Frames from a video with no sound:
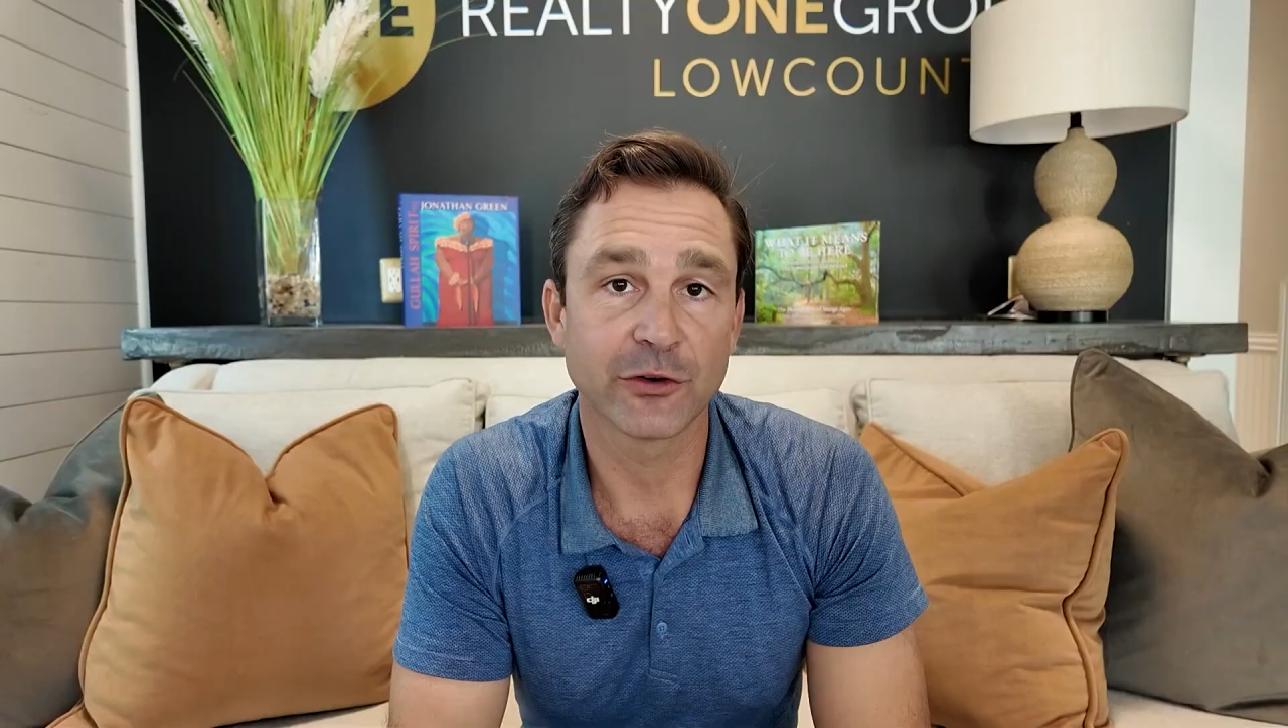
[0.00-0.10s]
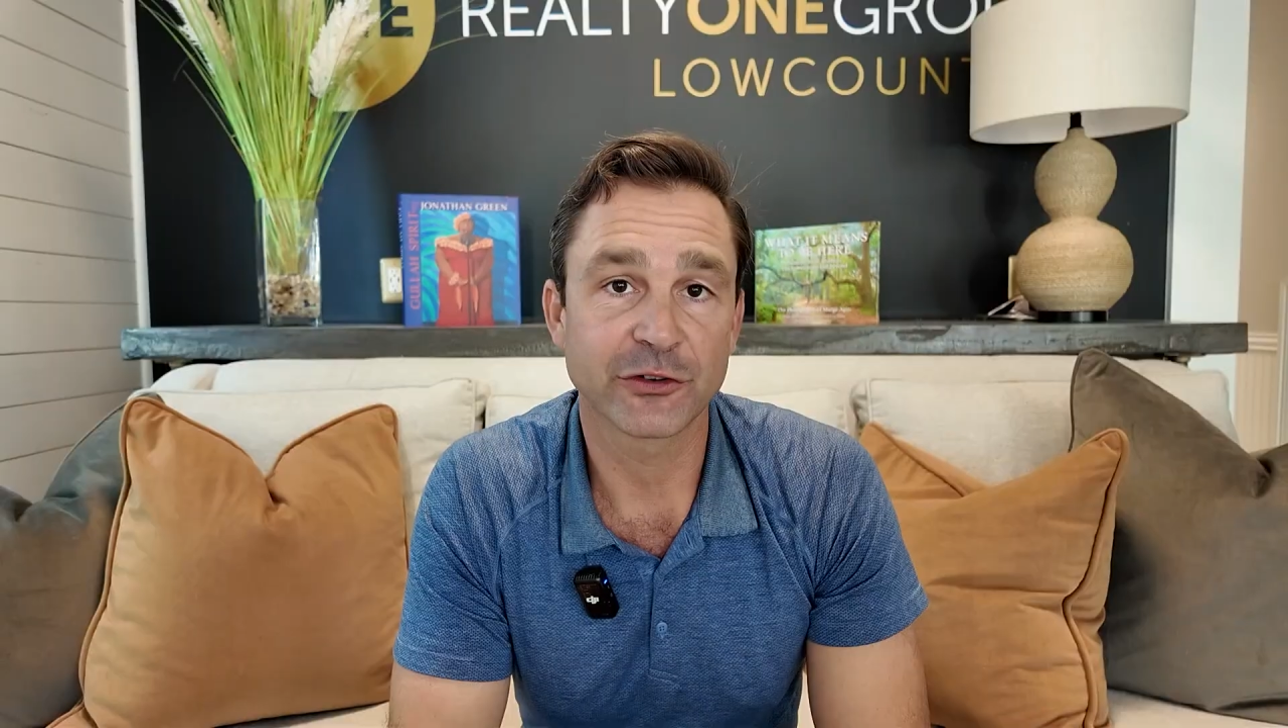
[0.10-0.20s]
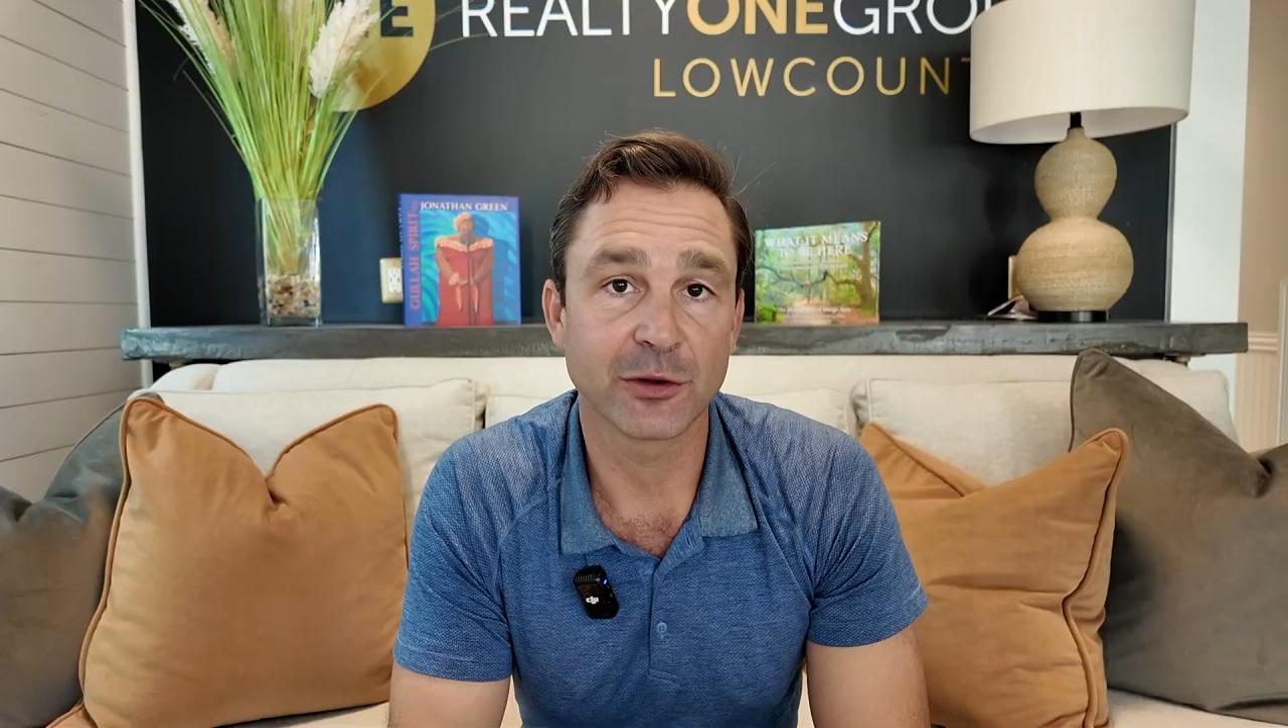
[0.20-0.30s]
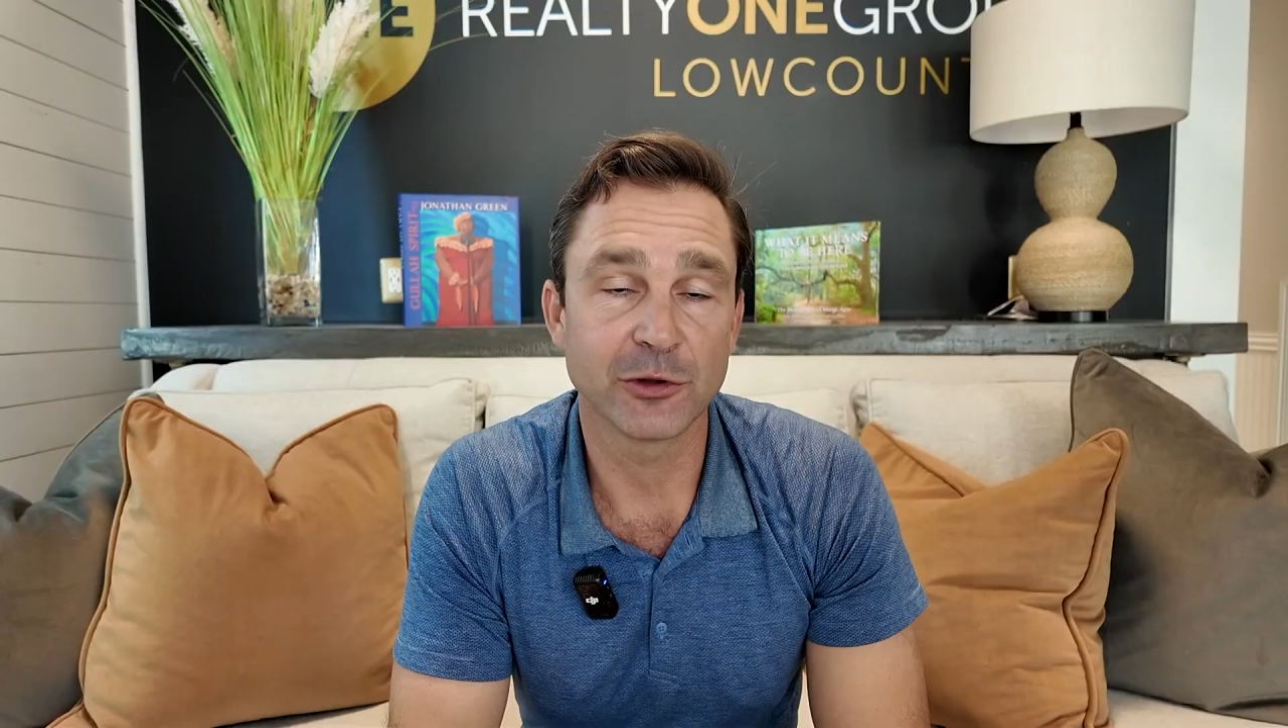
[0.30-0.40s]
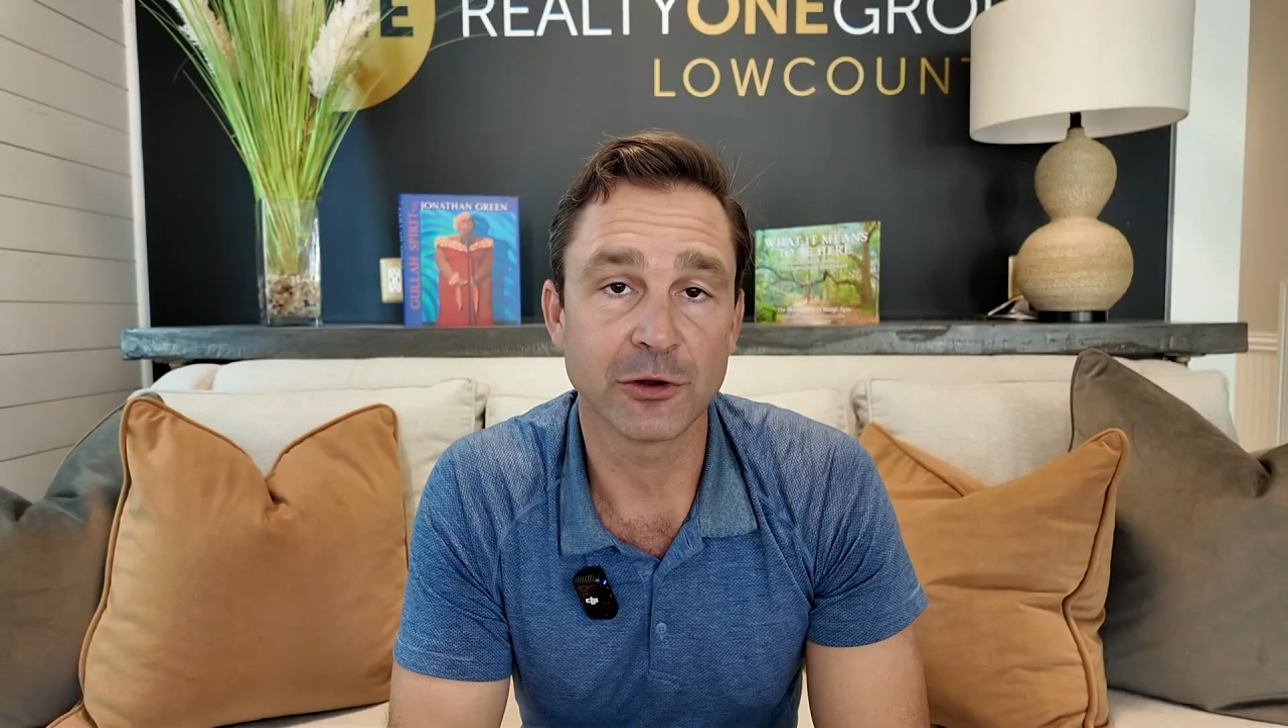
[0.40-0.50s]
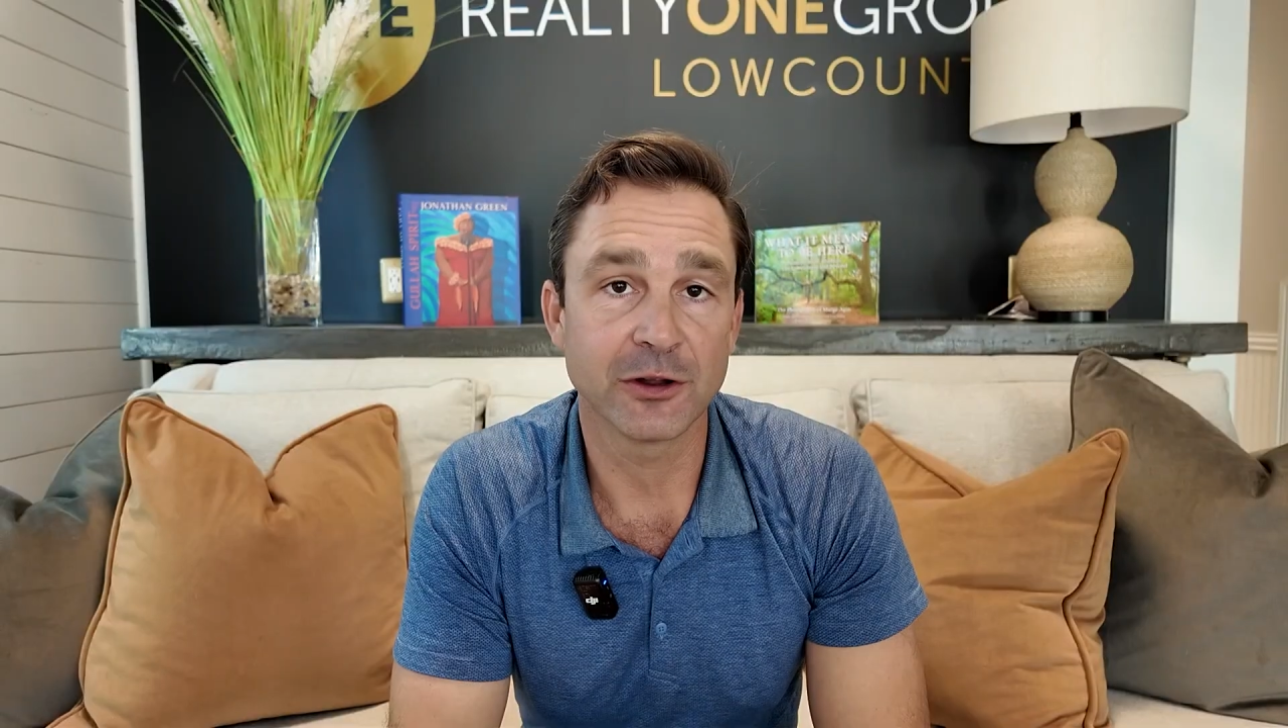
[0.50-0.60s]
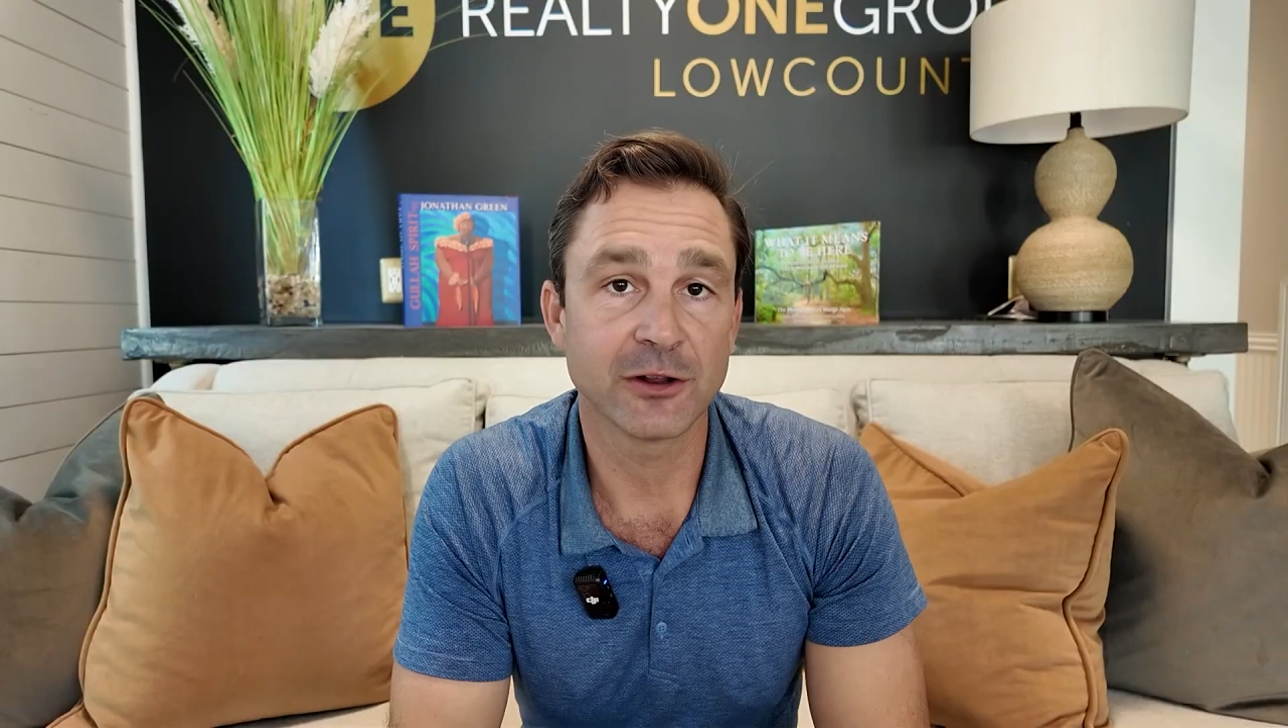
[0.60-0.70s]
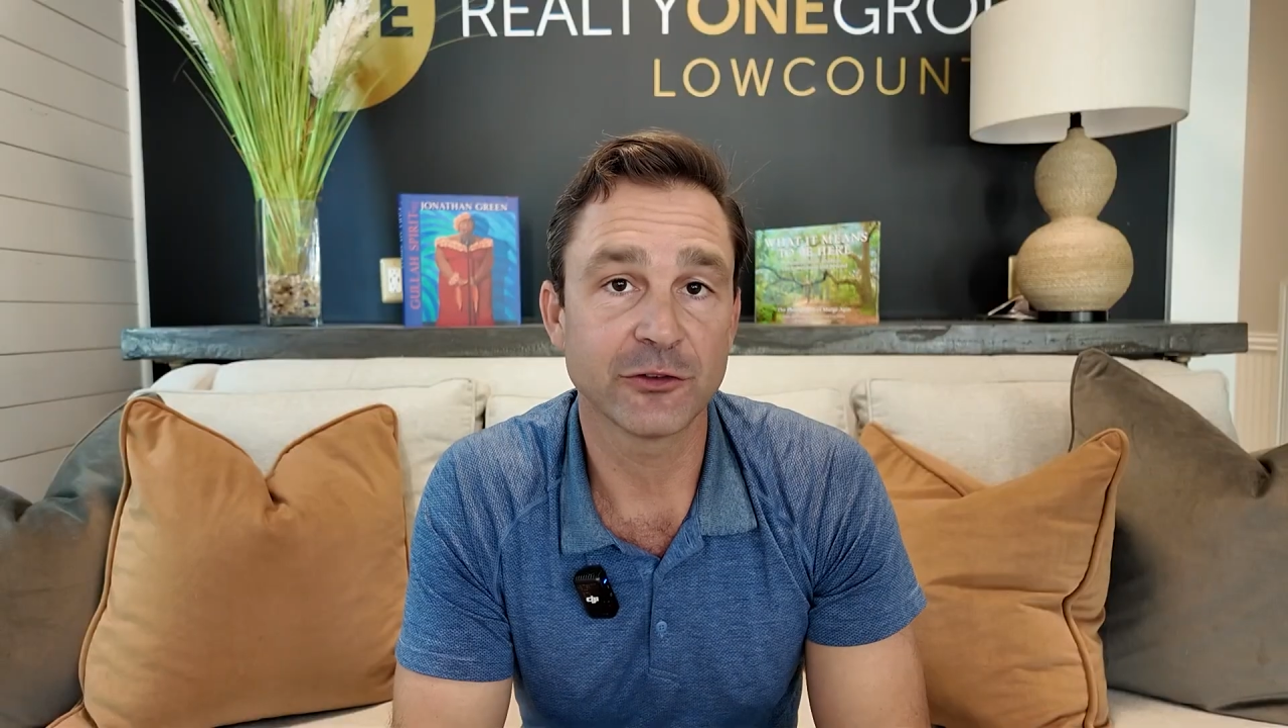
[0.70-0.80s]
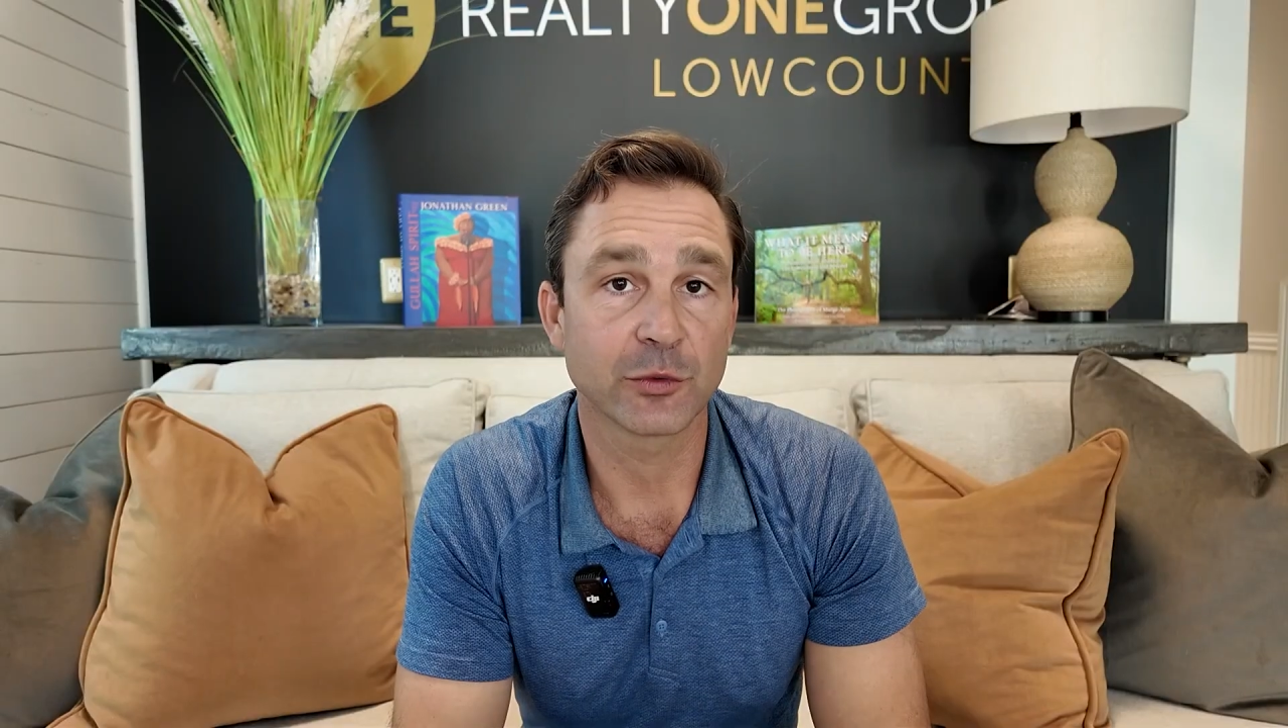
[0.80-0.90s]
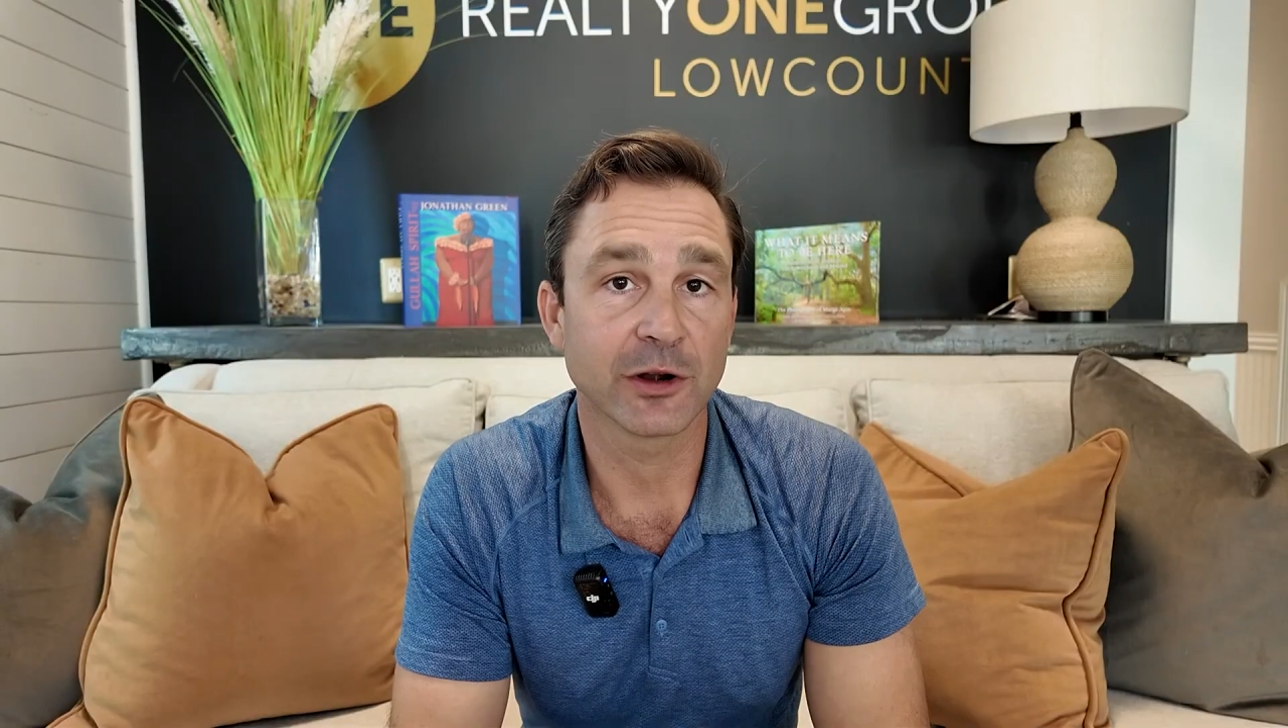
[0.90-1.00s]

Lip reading: course communities